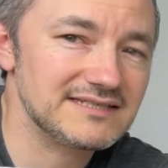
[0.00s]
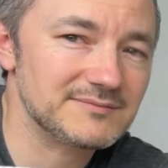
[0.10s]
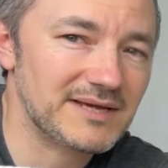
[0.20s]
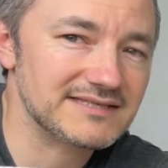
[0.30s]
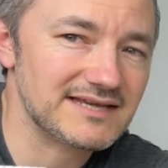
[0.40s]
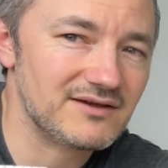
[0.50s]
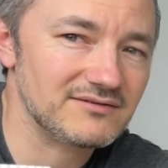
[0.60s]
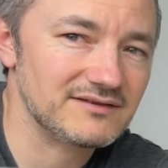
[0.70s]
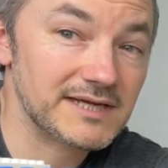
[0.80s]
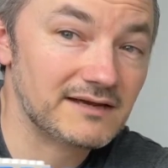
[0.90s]
space out
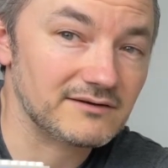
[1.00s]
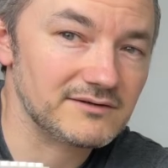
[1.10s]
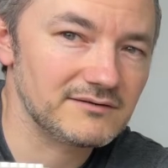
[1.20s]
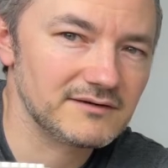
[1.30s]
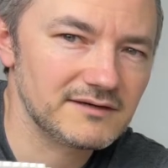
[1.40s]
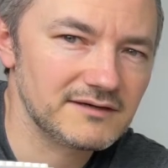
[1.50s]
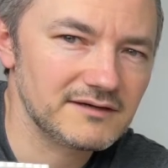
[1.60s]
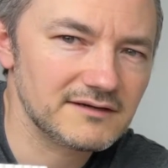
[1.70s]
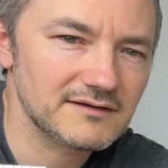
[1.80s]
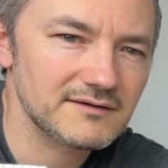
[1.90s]
piano.
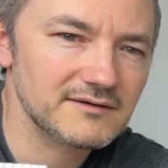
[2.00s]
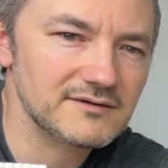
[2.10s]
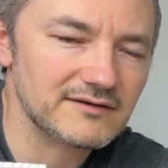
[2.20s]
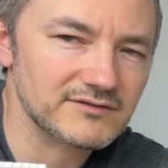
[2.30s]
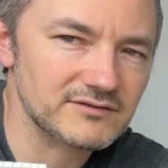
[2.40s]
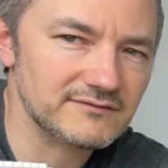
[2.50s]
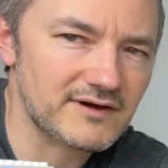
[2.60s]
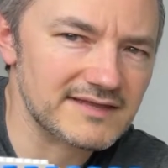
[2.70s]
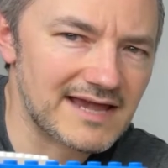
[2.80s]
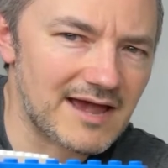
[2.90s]
You have to do it
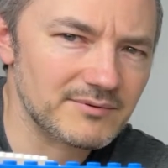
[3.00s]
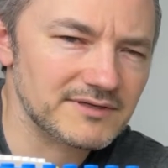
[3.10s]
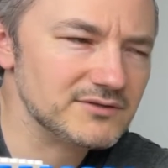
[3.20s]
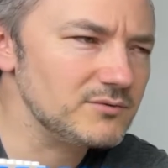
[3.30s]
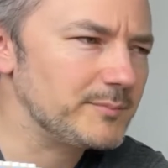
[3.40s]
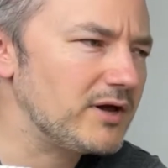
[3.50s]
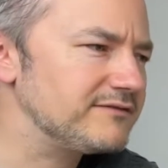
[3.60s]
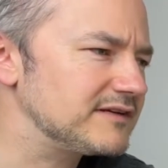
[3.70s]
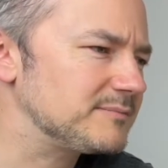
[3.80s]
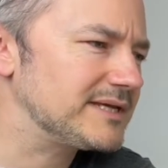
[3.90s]
via the app. It's called
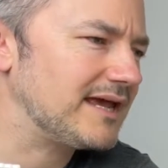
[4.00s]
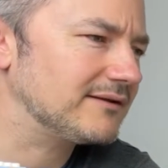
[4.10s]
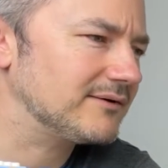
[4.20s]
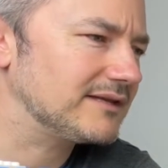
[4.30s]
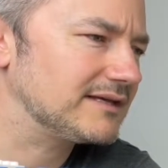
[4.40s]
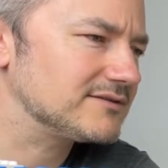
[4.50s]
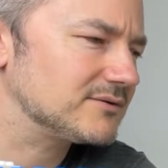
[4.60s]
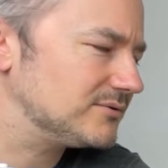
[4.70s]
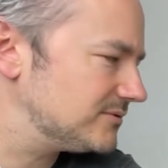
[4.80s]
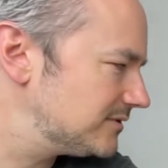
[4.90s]
Perfect Piano, I think it's
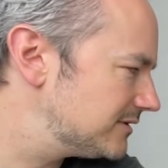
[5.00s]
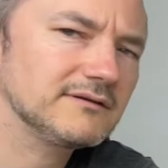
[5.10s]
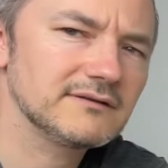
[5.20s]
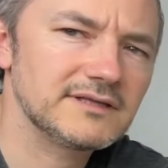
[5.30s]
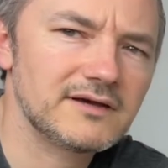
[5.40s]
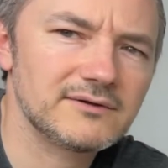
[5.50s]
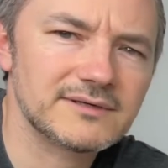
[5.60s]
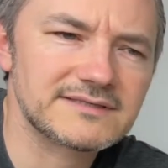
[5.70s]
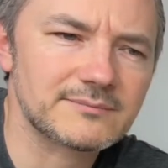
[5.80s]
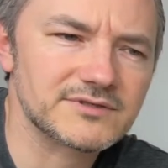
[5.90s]
called, on the
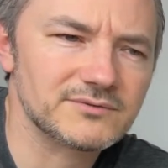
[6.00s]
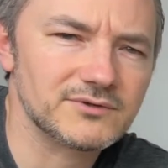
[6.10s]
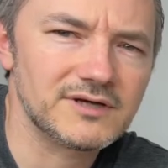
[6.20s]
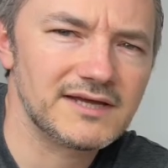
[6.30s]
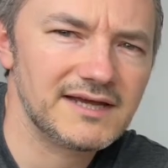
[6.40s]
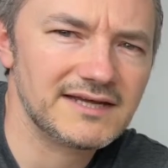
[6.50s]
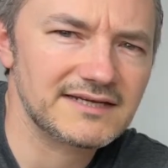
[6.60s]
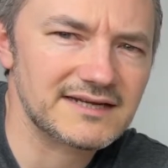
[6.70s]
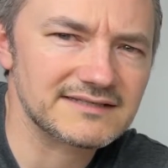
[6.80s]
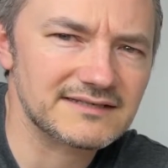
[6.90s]
iOS App Store. And
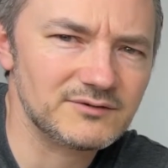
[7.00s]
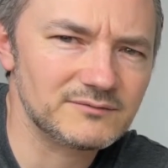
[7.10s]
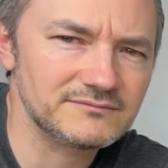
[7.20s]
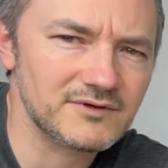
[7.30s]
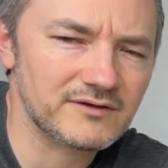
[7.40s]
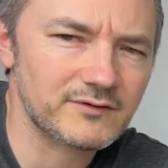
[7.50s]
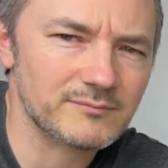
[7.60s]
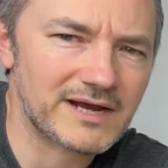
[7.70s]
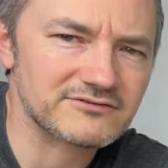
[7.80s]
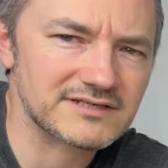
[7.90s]
then there's a little 9-volt
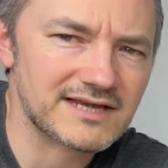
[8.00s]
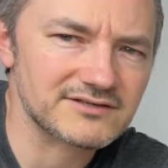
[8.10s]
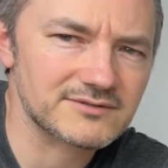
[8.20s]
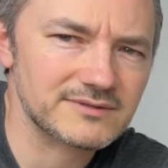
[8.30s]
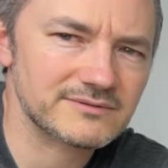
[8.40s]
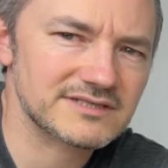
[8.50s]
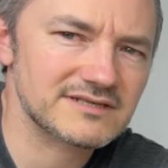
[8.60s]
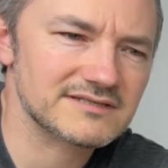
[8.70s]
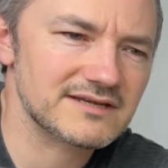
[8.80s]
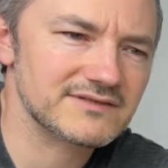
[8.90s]
battery attached to it, which
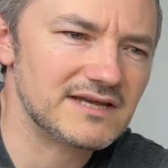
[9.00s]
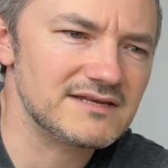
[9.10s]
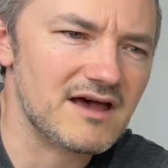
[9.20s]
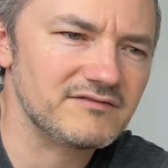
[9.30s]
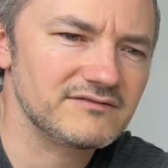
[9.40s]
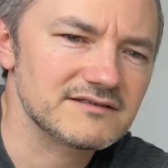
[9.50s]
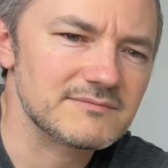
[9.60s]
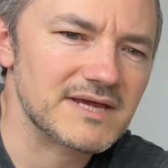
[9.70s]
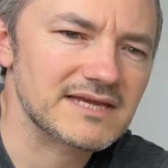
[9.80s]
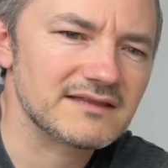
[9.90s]
just gives it enough to
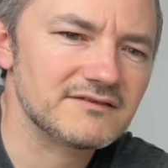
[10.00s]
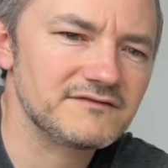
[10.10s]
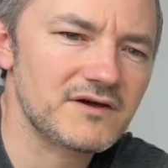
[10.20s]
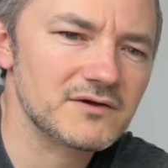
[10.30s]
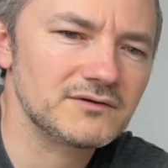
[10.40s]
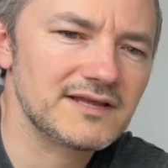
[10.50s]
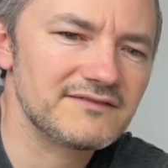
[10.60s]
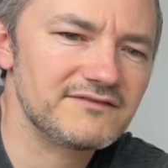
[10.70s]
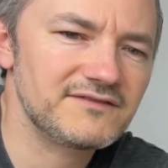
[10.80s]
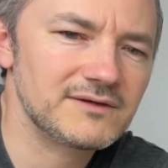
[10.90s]
make the phone
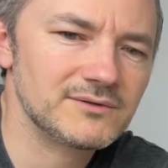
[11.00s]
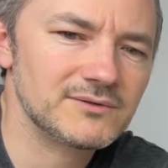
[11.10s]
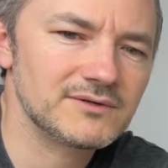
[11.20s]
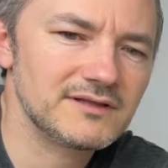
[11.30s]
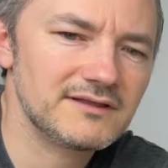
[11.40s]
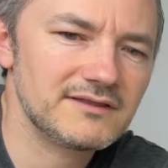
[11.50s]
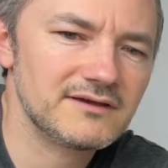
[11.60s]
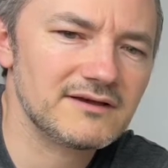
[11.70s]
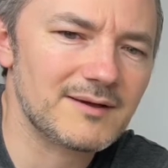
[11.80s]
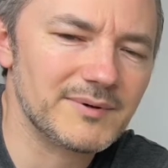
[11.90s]
feel
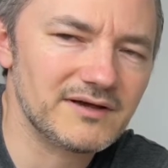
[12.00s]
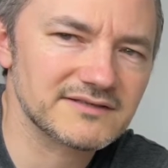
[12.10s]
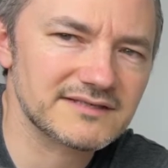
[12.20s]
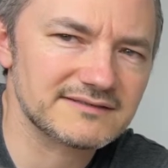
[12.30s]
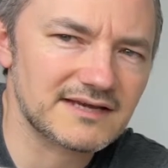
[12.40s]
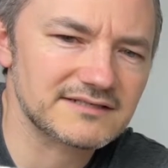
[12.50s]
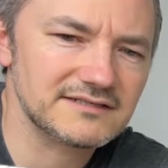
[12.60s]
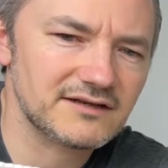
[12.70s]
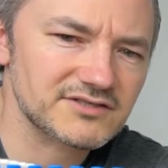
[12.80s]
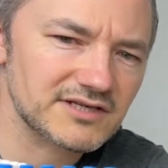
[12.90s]
that a person is actually
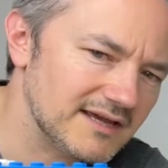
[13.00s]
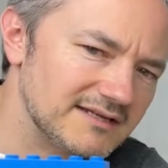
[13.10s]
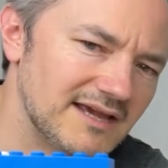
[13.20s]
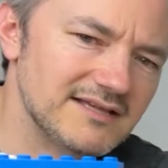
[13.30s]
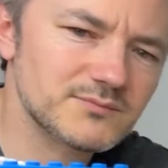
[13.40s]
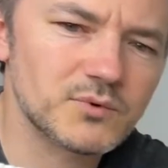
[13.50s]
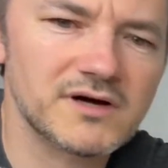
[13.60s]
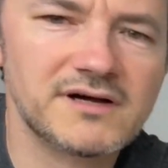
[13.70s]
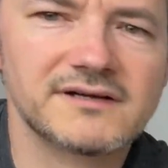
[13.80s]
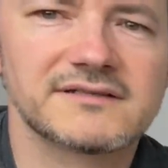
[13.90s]
touching. And it has
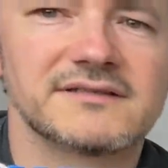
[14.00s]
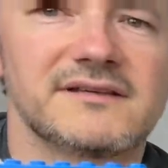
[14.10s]
worked,